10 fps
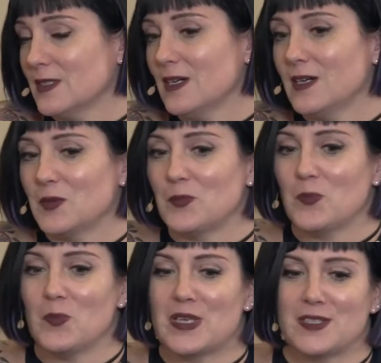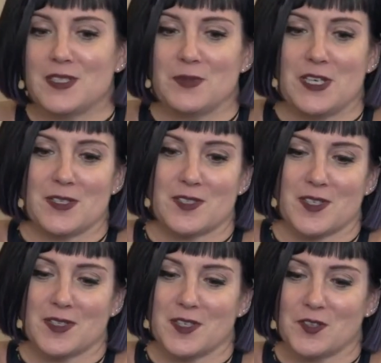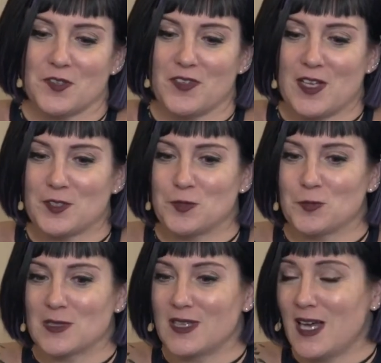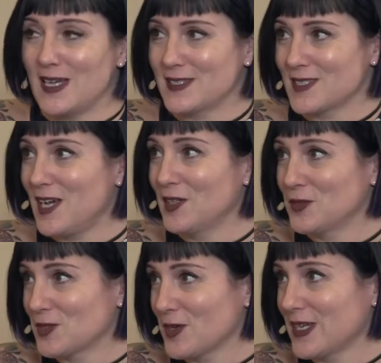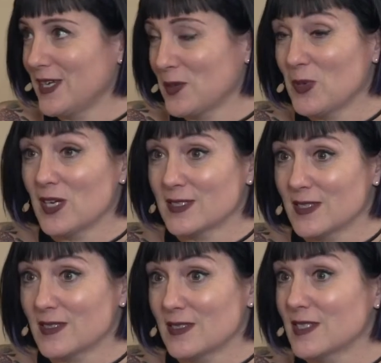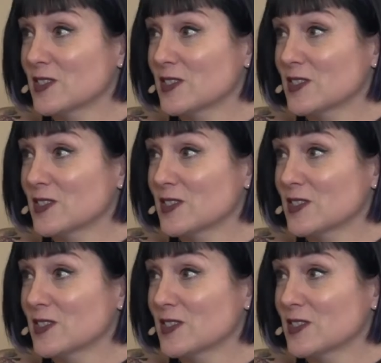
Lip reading: Many DBAs think that their value relies on those archaic processes.